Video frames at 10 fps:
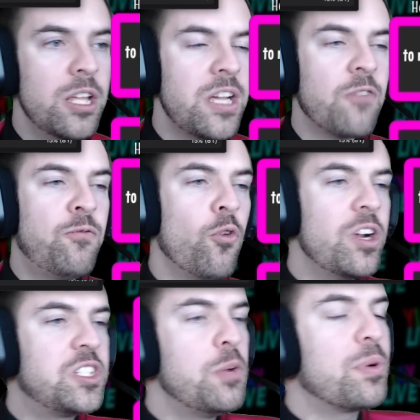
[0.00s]
You got
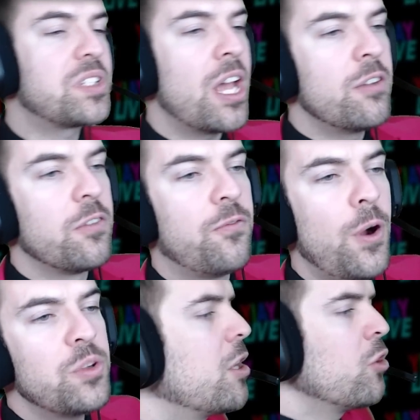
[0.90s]
42% of the
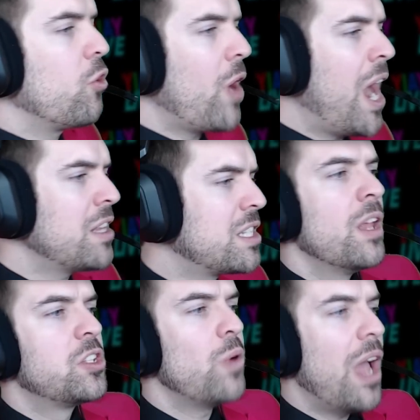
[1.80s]
votes. Congrats
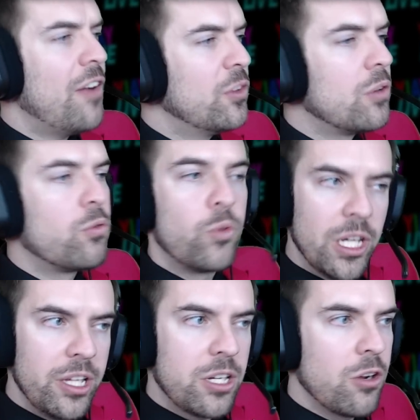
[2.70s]
to everyone.
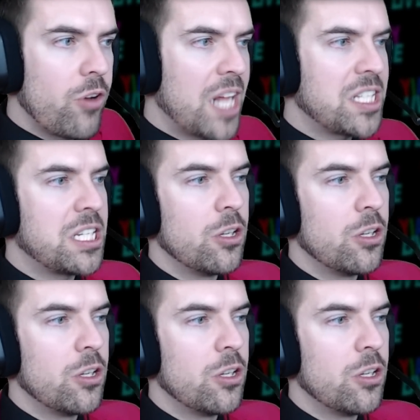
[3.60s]
Really congrats to